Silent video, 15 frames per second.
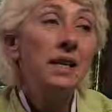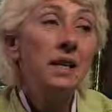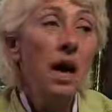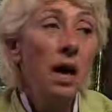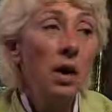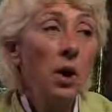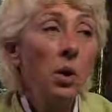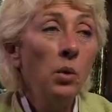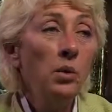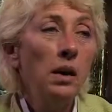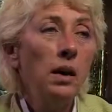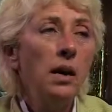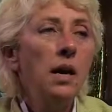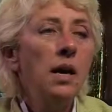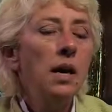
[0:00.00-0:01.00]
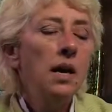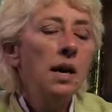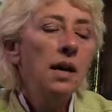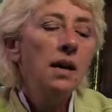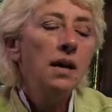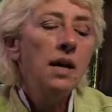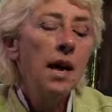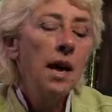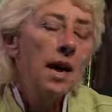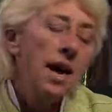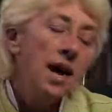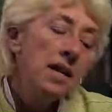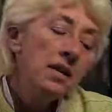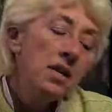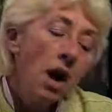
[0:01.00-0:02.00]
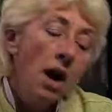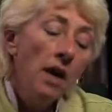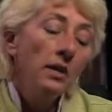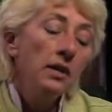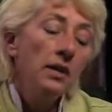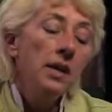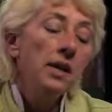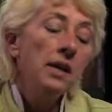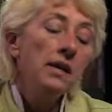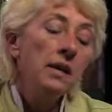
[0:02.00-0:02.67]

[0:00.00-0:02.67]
Not only, and not looking